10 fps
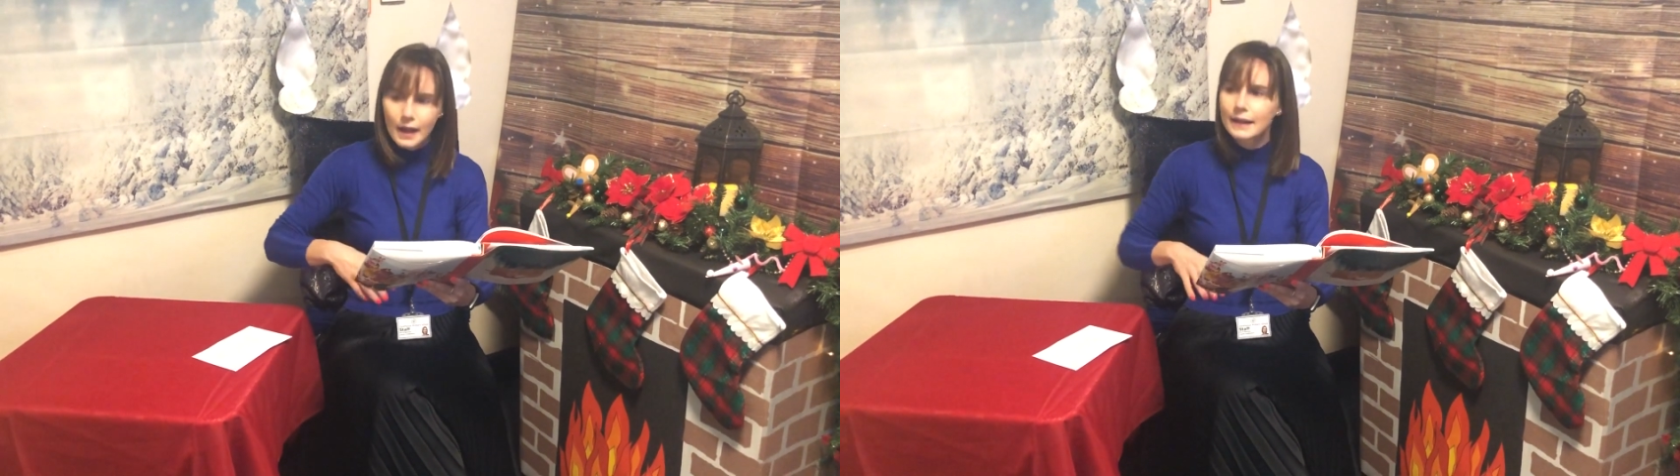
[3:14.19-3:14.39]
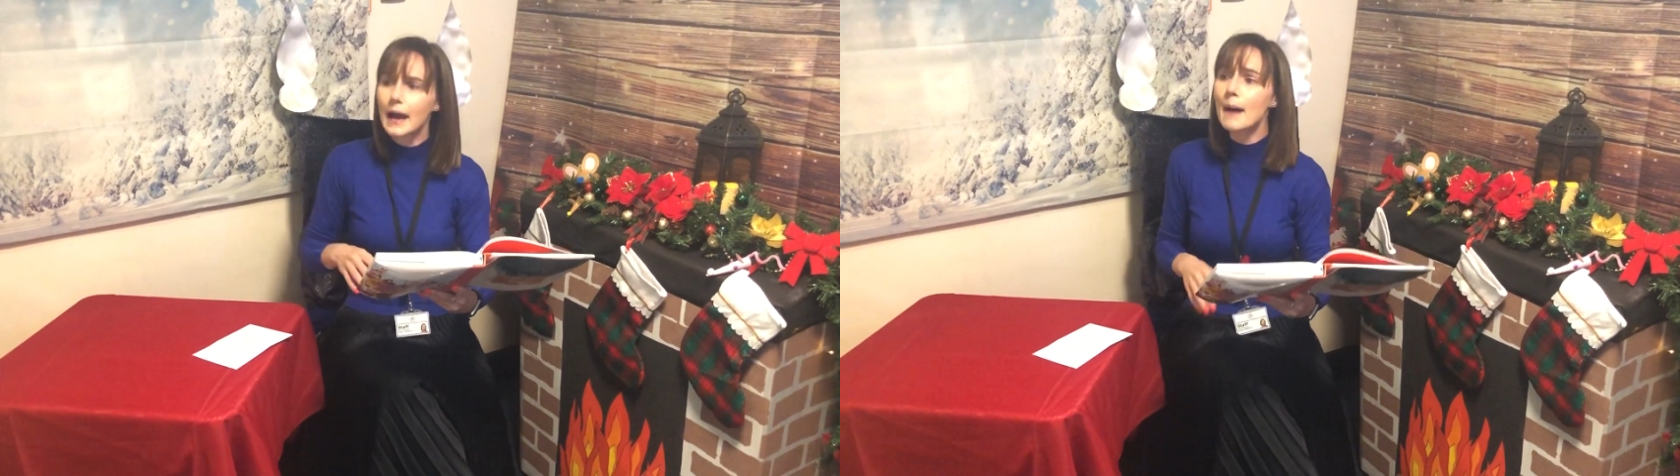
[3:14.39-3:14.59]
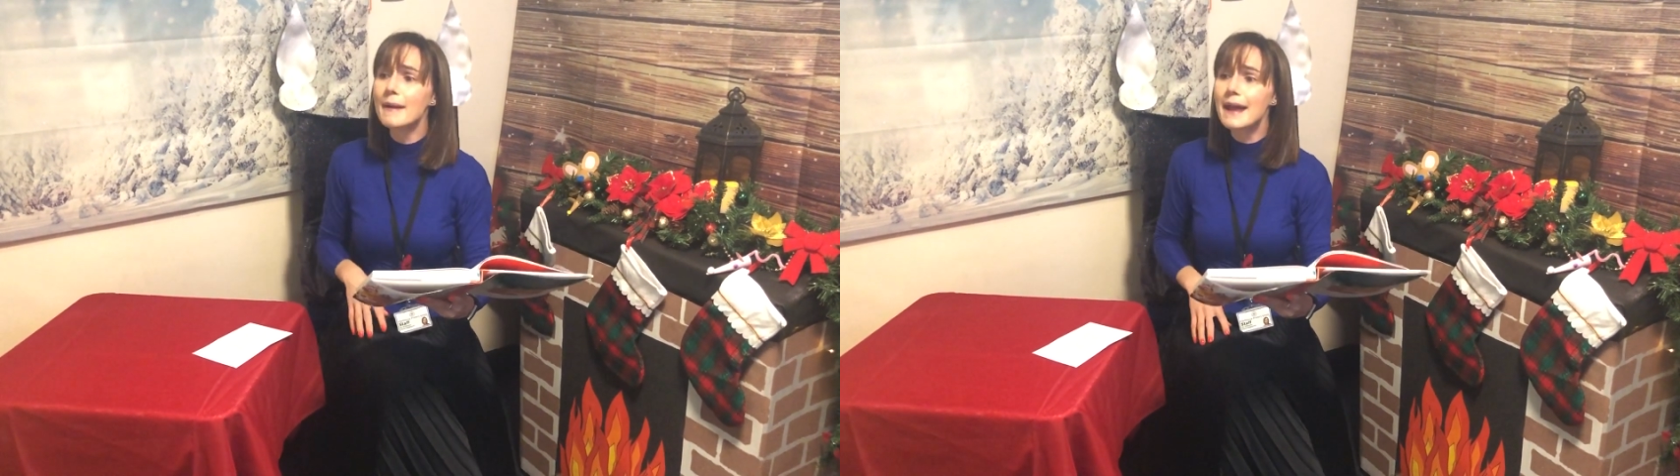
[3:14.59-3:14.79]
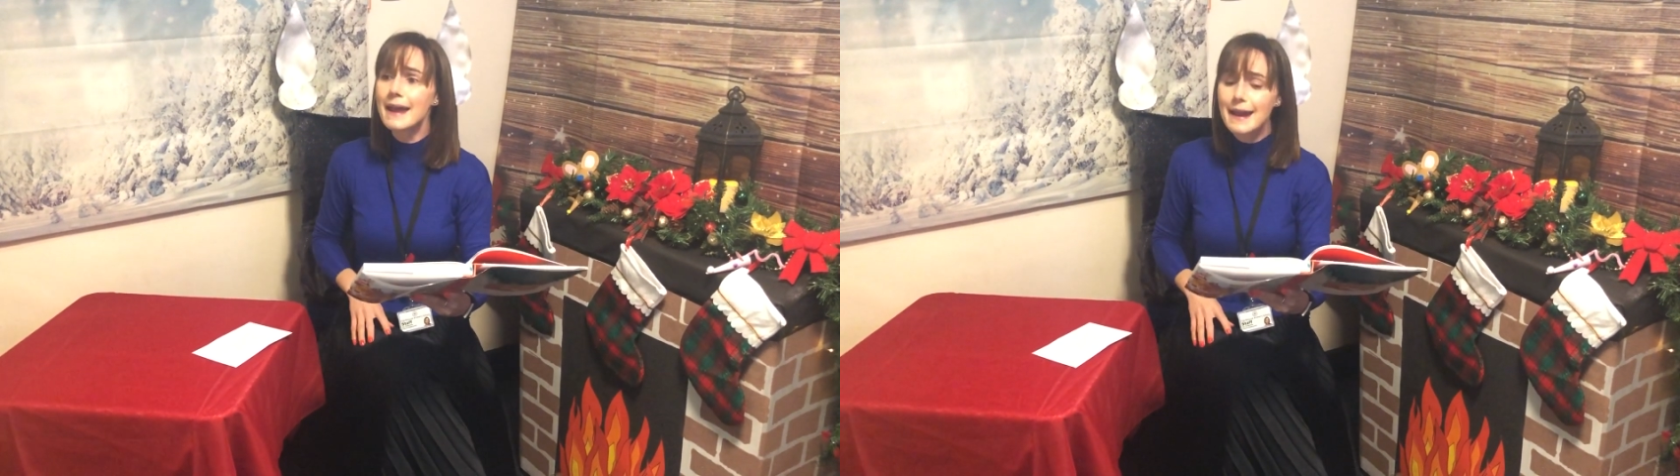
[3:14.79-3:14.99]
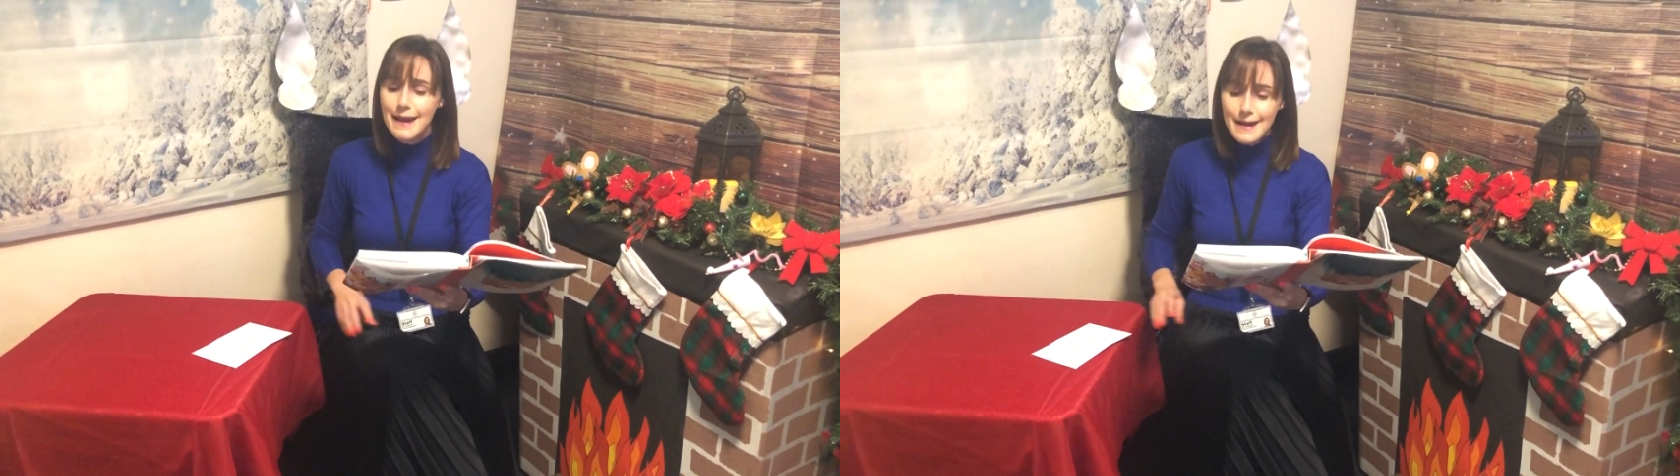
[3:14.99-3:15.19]

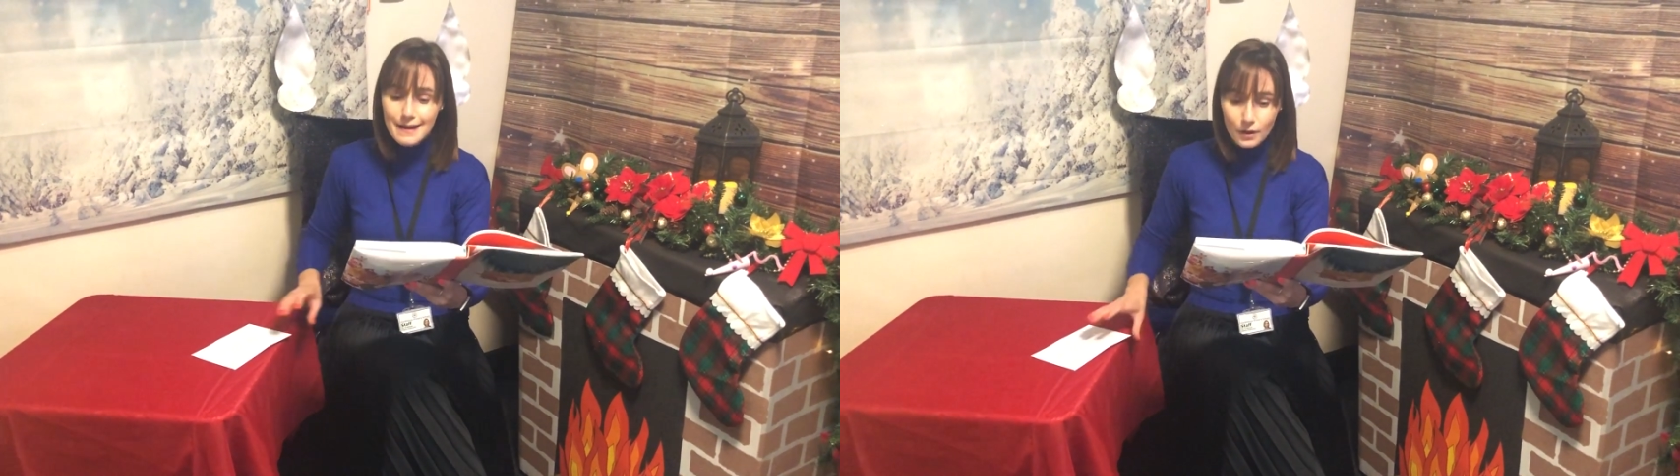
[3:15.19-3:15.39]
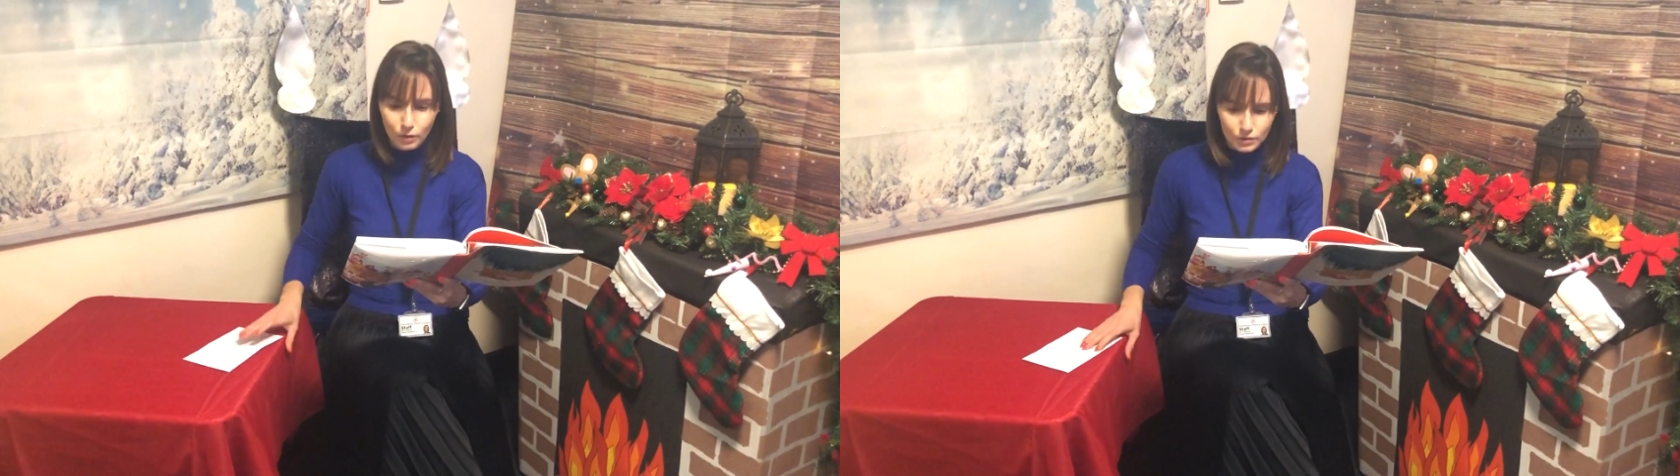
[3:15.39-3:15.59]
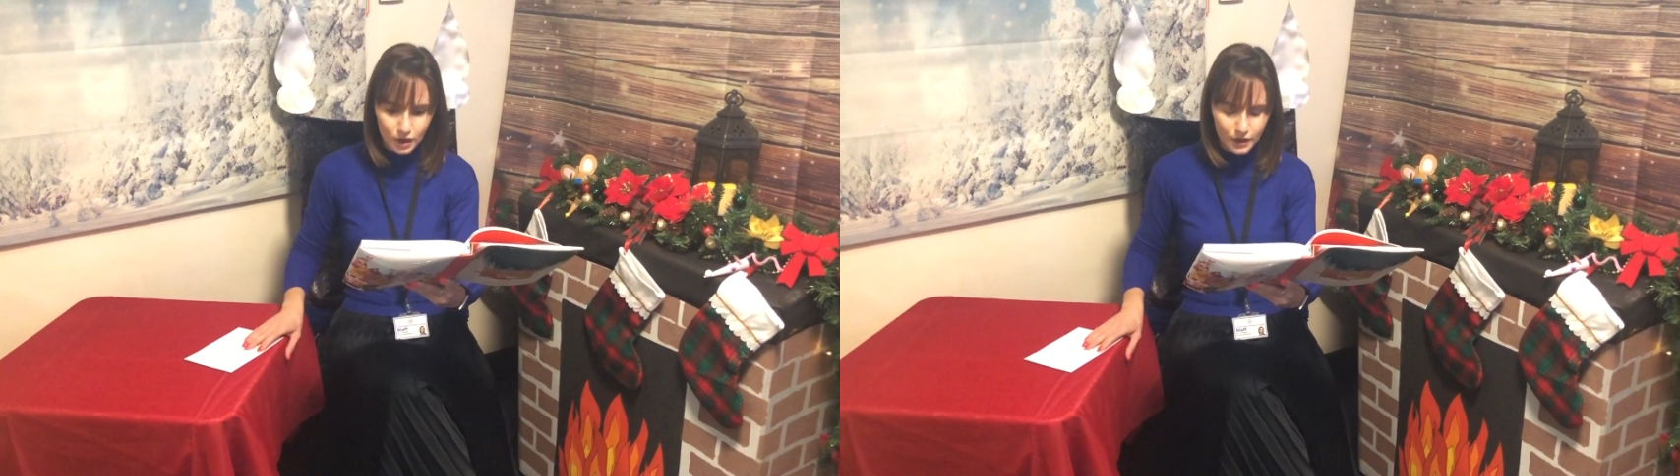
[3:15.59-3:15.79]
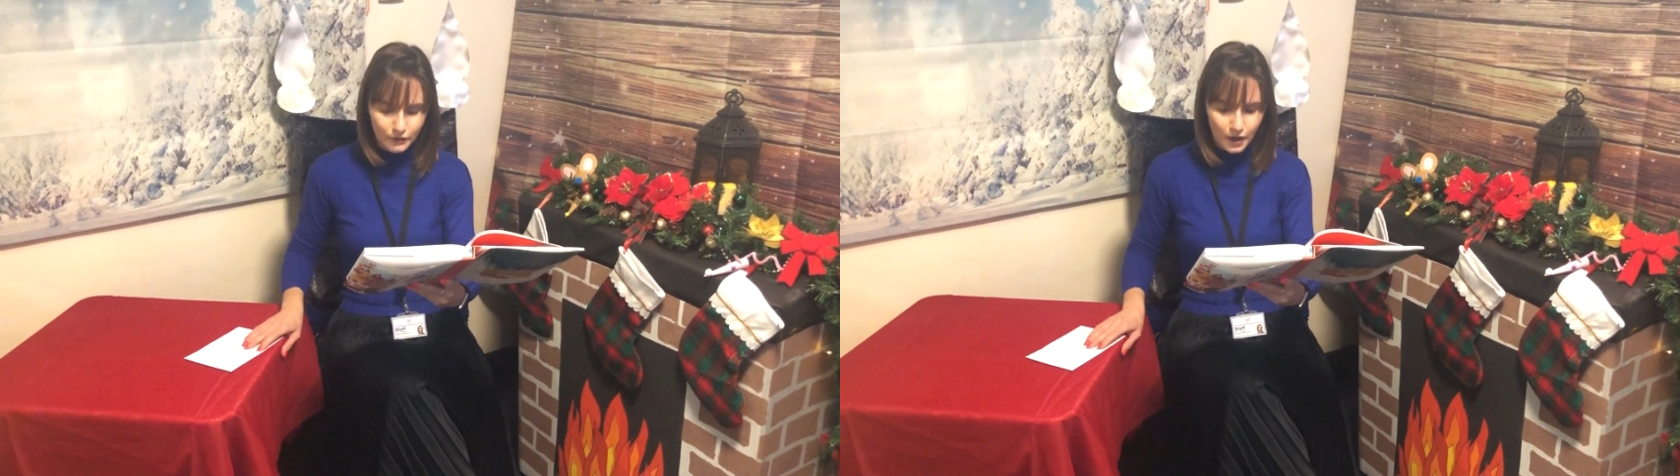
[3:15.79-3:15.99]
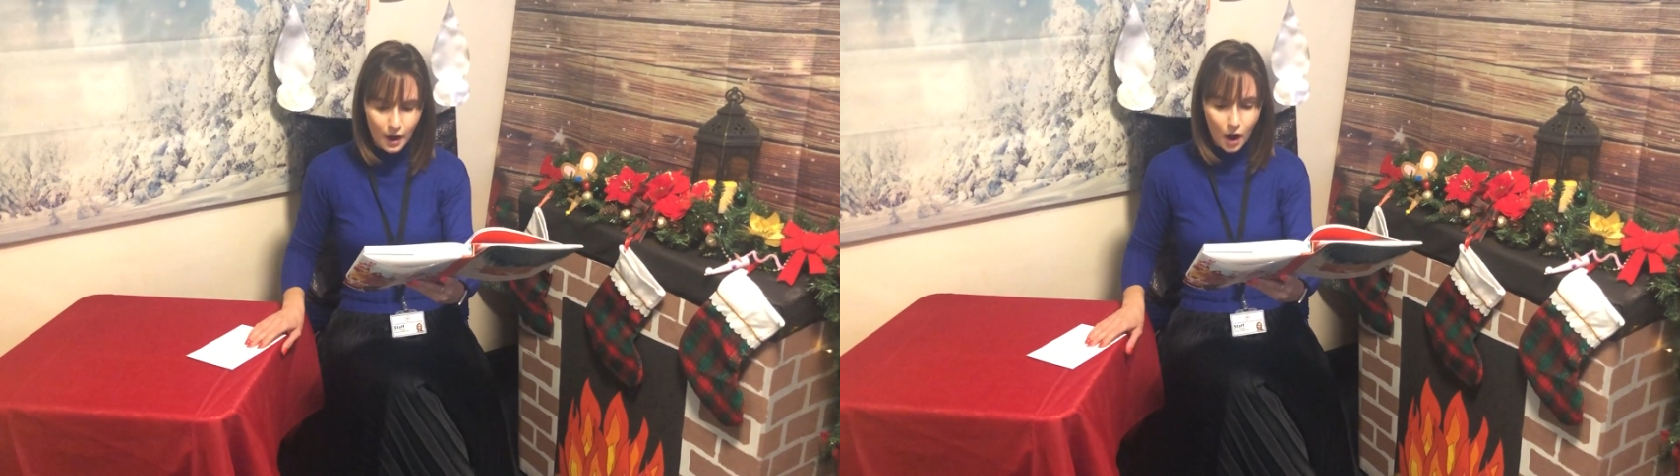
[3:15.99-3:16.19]
"Coming!" called
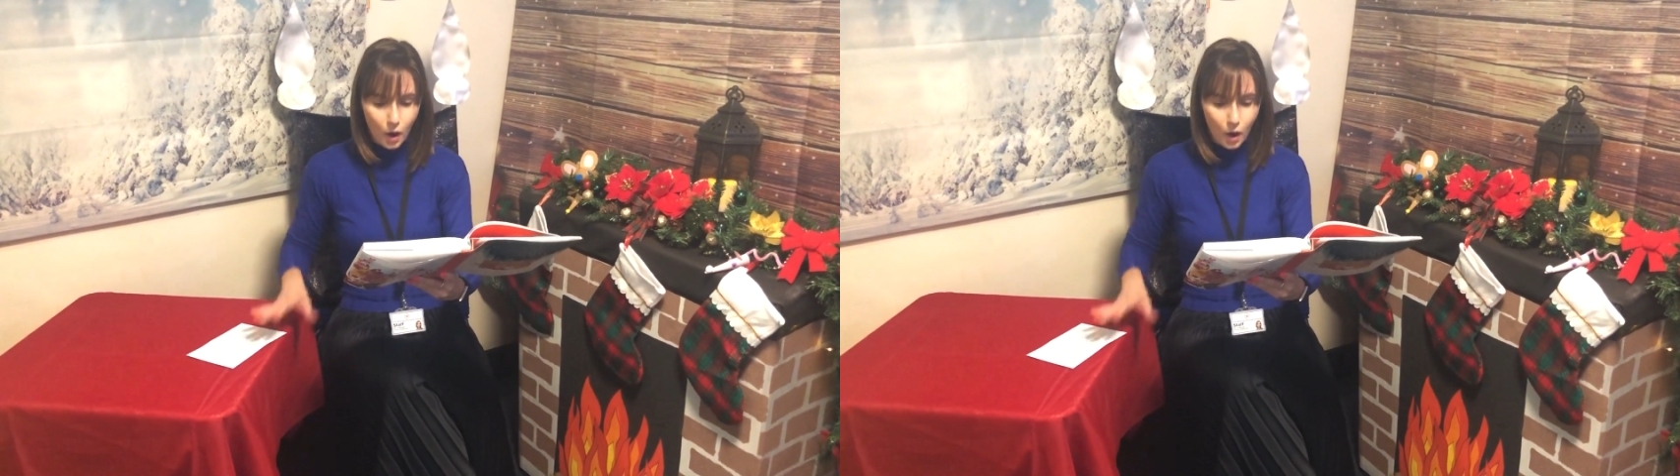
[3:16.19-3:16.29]
Oliver,